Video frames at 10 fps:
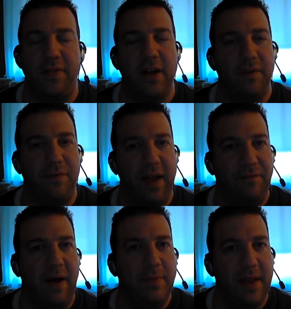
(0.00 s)
I think
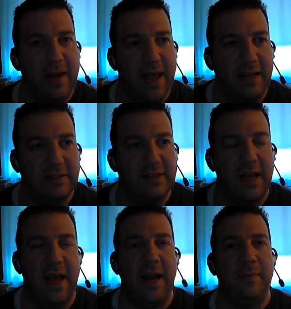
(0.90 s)
if I'm the
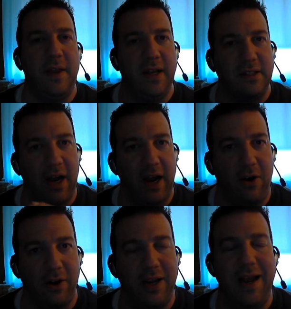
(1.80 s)
Knicks and I'm the Knicks
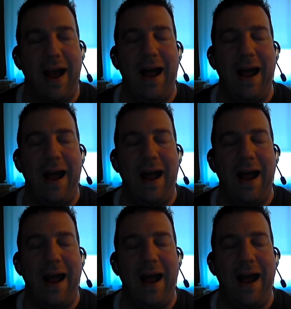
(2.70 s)
hierarchy,